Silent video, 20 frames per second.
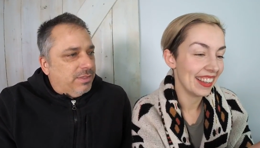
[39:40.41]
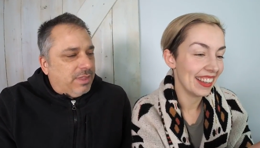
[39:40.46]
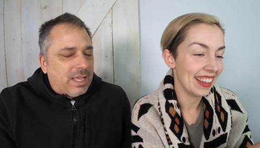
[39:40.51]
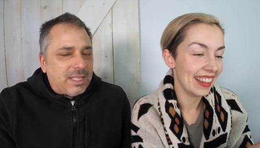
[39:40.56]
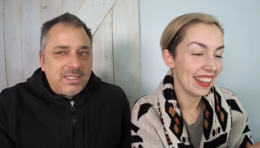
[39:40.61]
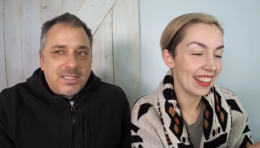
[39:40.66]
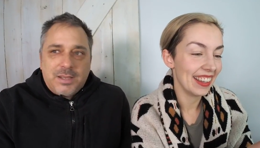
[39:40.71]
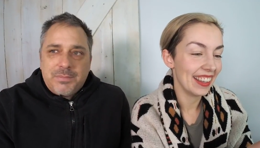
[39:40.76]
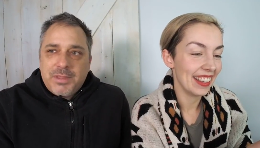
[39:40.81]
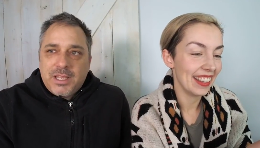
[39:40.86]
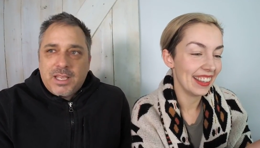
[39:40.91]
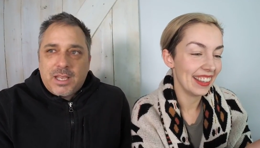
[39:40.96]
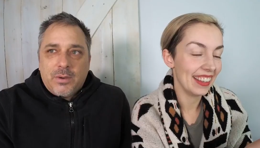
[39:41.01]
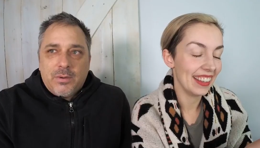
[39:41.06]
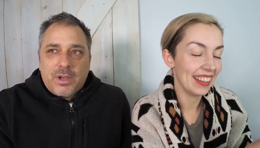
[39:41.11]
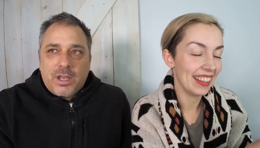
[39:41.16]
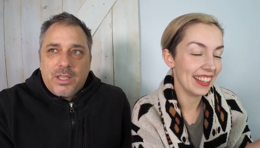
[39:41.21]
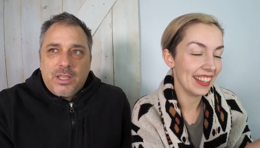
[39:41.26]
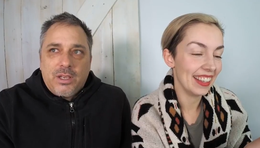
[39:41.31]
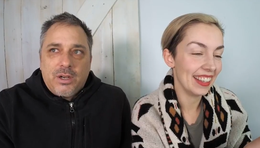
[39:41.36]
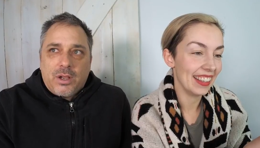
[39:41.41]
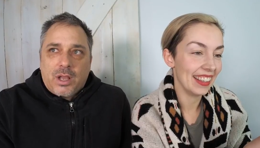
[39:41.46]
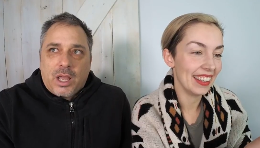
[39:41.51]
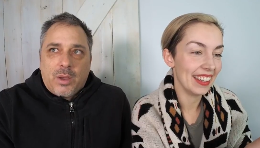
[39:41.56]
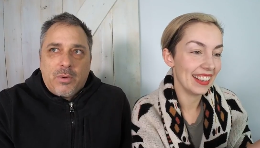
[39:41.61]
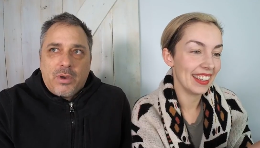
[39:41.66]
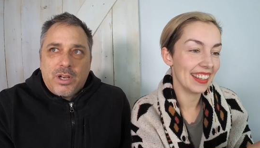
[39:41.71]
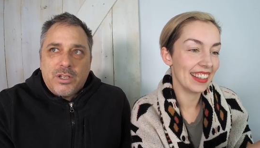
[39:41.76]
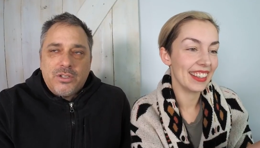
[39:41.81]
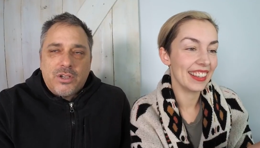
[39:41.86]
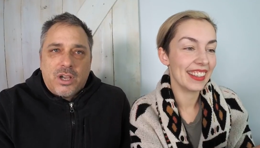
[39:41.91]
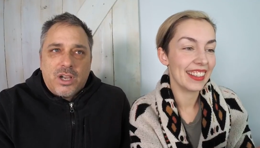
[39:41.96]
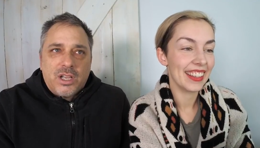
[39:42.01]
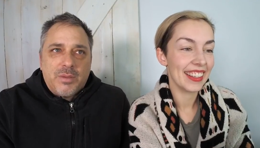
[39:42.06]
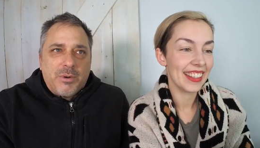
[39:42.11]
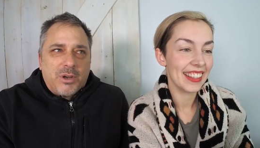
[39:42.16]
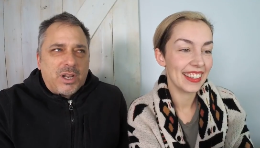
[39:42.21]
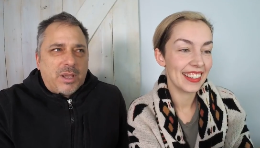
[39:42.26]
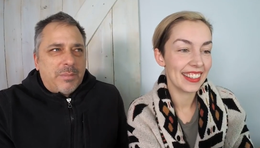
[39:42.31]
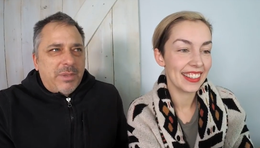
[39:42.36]
Speaker 1: That's something I want to
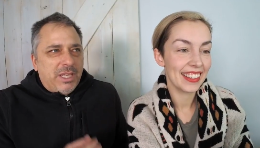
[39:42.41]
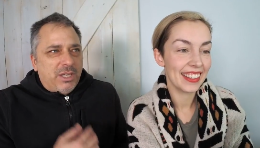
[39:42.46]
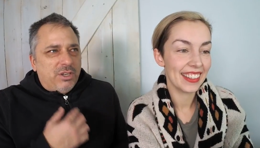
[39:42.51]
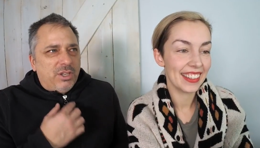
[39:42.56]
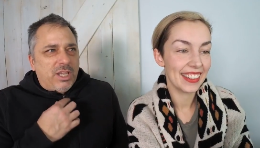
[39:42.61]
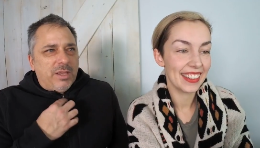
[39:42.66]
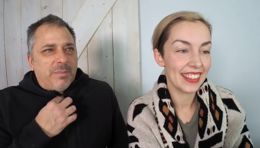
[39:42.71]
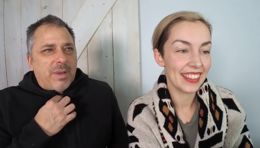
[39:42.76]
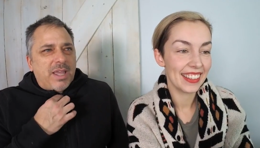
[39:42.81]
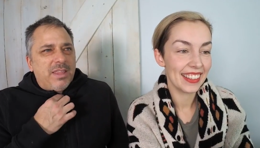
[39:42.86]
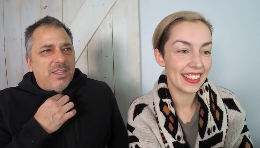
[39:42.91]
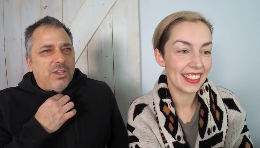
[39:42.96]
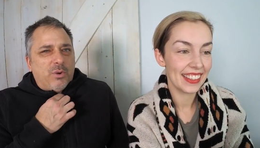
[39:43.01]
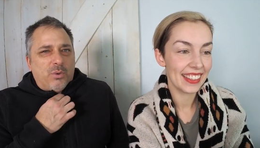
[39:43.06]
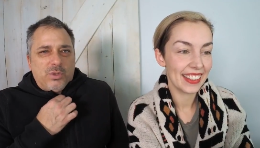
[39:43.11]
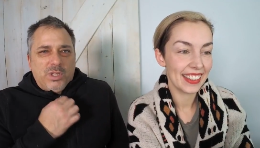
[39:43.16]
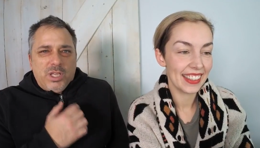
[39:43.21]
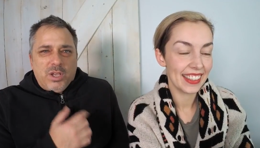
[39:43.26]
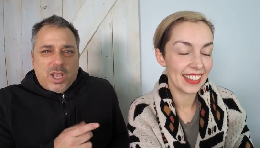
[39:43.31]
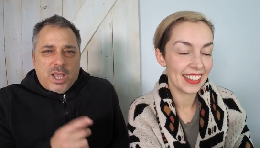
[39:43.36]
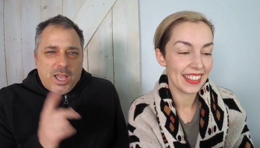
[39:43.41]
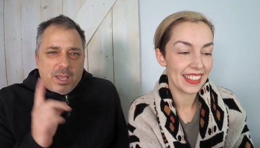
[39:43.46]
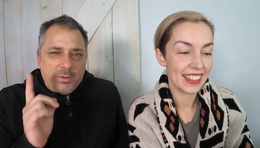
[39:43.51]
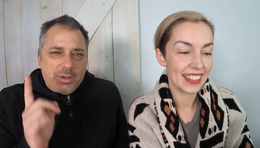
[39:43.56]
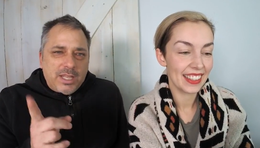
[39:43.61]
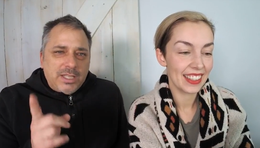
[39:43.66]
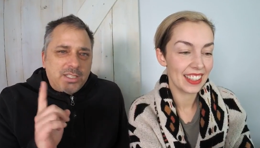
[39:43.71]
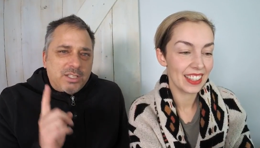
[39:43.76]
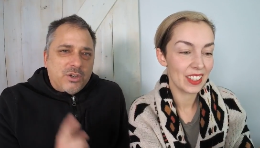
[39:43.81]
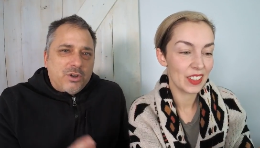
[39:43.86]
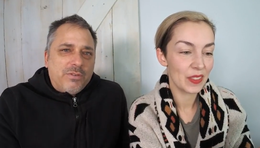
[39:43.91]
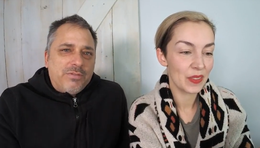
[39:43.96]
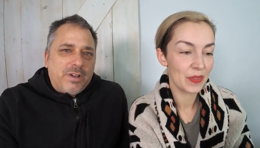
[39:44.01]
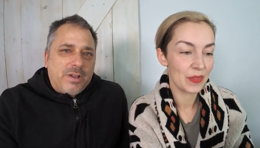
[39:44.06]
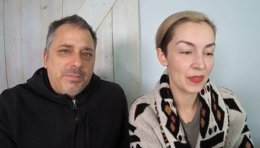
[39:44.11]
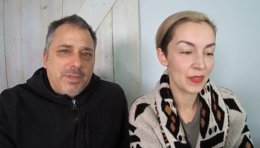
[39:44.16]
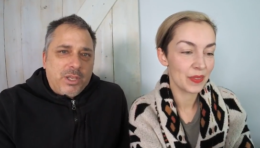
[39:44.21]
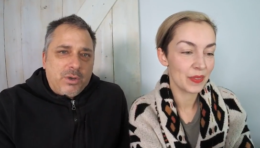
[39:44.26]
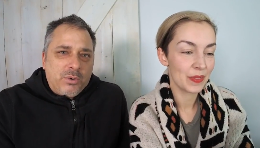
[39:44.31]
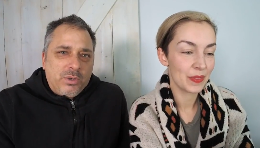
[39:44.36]
talk about. I mean, am I the only? I'd like to know
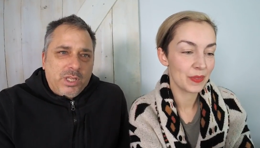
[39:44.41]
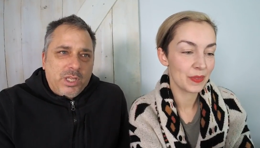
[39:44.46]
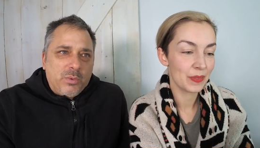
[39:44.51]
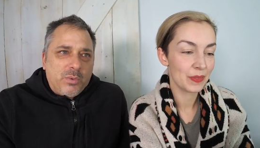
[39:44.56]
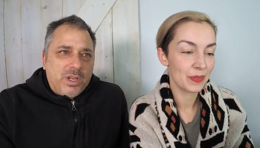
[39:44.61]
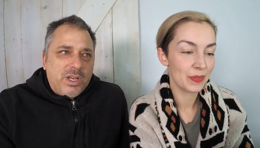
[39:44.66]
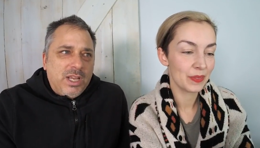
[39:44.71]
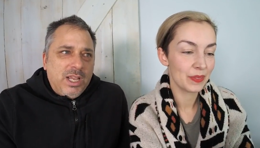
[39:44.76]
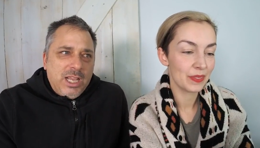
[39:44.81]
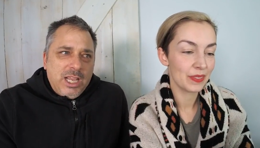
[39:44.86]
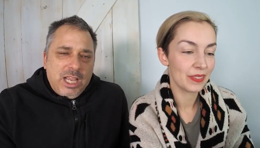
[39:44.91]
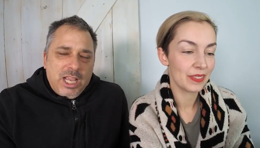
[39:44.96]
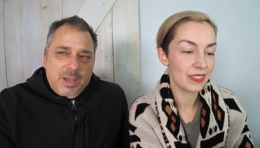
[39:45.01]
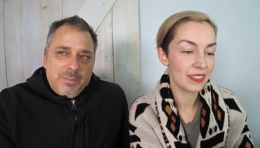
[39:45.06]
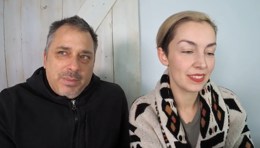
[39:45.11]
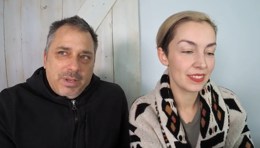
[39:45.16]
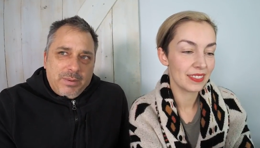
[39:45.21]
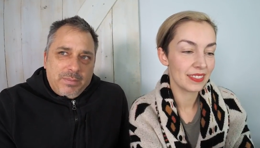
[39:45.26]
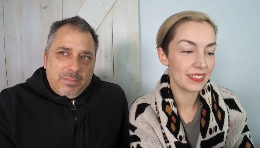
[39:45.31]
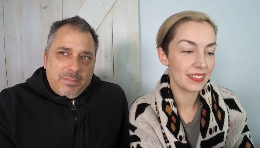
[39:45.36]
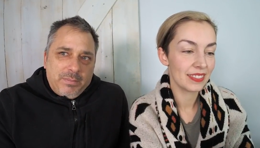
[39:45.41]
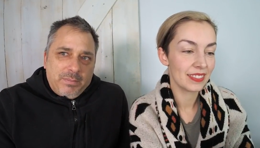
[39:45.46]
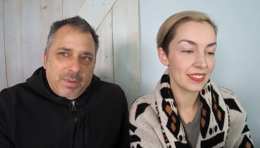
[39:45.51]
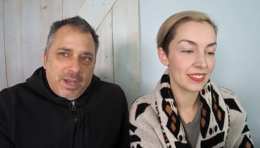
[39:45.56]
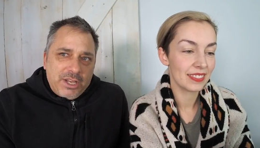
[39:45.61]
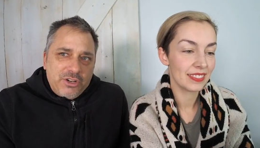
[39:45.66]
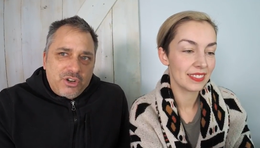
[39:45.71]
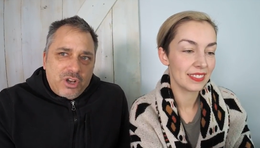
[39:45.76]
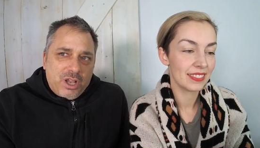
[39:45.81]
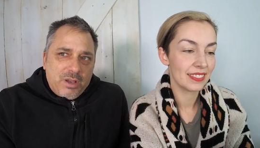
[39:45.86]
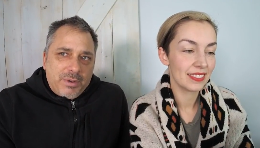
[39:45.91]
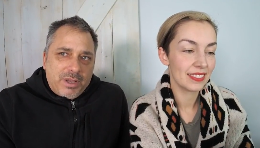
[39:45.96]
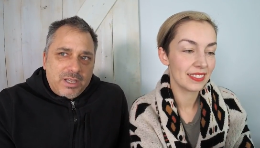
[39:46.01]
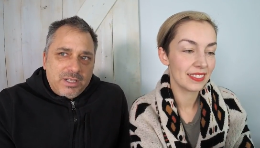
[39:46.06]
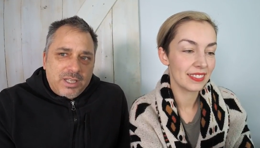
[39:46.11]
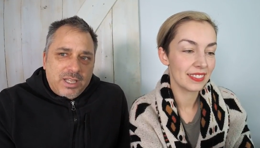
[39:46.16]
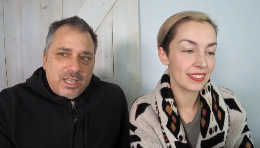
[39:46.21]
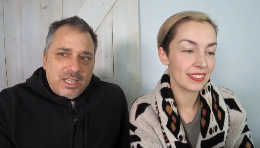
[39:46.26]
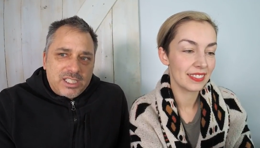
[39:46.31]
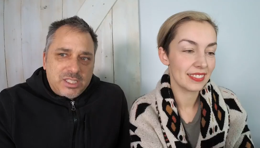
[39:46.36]
if I'm the only one. But my job
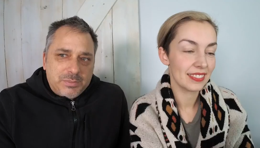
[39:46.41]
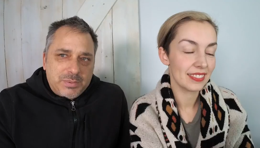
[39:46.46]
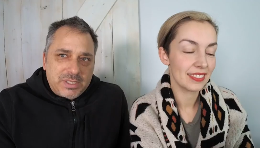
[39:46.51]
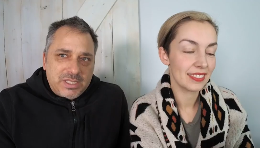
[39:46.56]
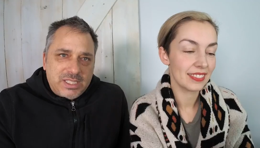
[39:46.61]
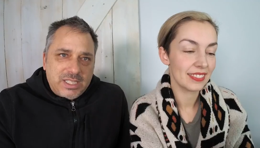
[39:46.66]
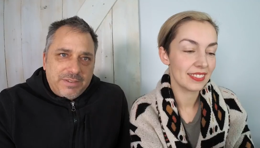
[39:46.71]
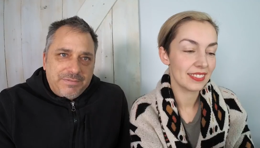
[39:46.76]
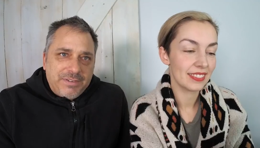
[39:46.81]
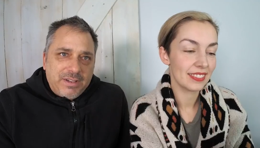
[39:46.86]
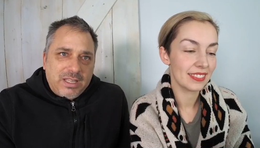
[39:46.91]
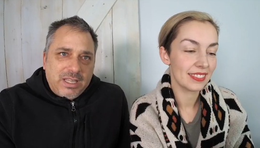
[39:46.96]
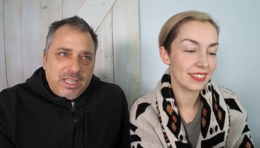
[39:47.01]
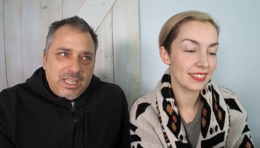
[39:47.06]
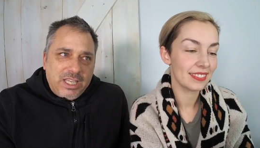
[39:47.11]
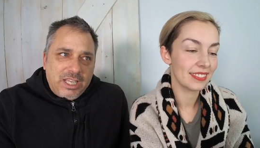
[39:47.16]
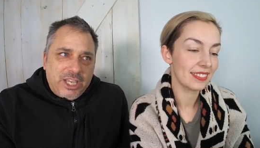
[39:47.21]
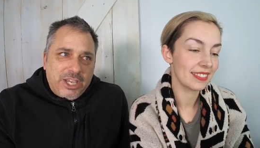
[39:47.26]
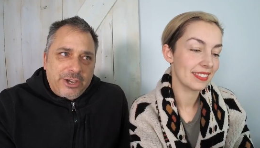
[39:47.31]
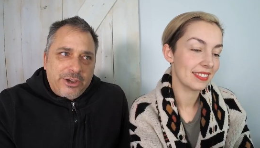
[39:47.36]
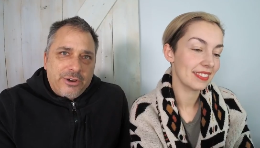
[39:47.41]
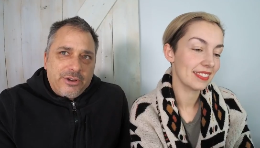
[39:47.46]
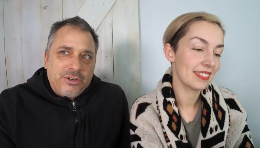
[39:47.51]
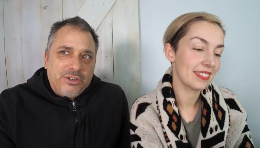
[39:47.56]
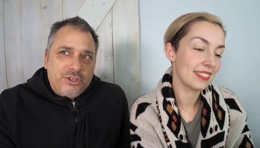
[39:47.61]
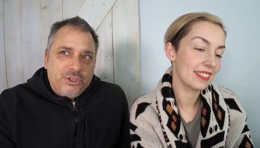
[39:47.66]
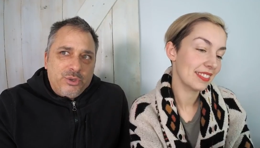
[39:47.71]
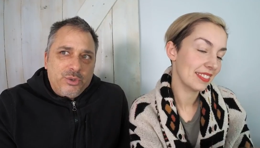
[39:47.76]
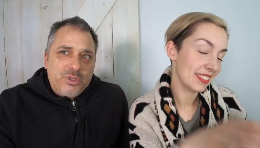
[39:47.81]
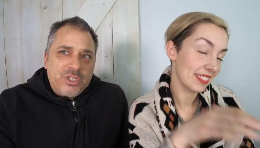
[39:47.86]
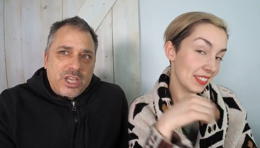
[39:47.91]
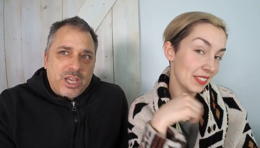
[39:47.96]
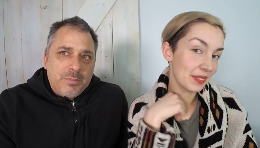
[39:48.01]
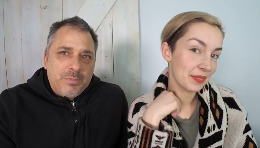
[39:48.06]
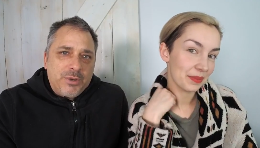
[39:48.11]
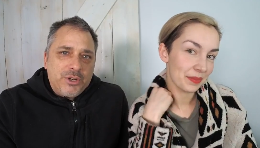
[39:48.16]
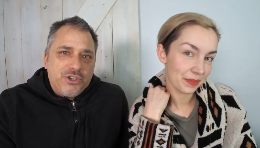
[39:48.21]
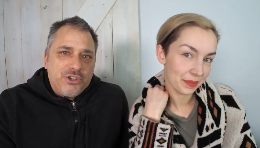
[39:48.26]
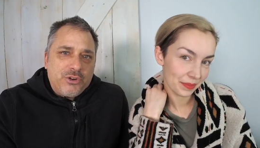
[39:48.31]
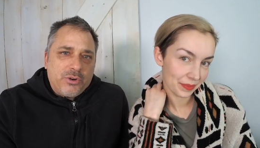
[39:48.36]
hunting is specifically geared to
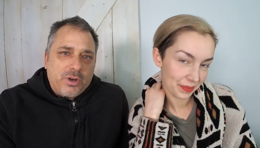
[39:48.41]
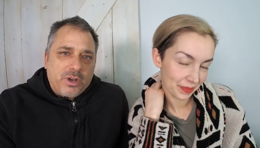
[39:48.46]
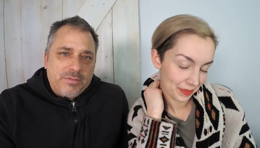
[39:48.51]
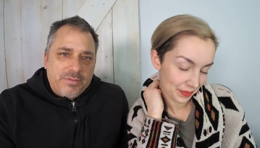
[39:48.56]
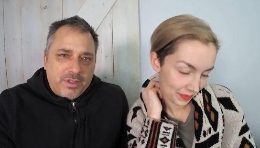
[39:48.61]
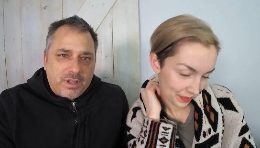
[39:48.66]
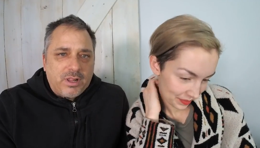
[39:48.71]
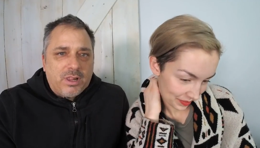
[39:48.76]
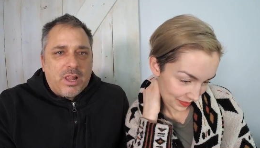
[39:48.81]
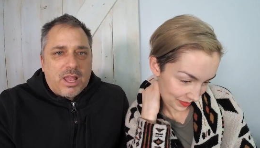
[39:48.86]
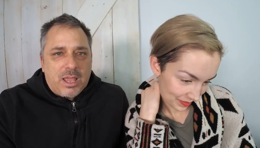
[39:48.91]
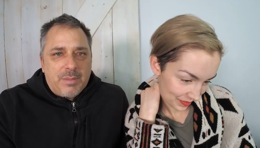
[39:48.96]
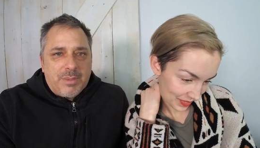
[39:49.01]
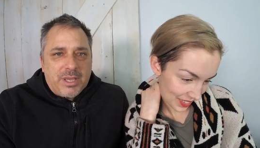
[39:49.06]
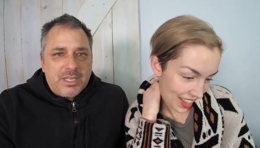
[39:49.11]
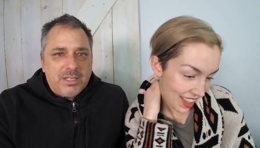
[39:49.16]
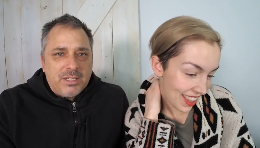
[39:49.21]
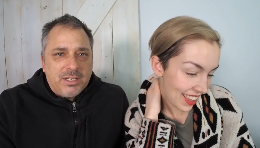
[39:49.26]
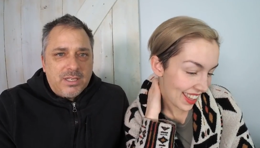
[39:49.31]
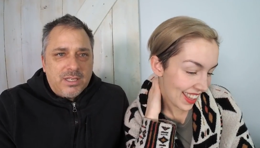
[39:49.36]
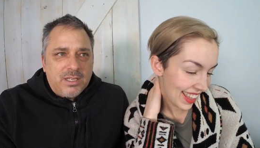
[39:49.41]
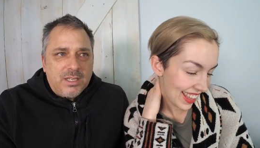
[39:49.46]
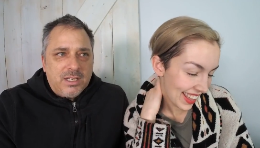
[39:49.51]
temperature of the climate.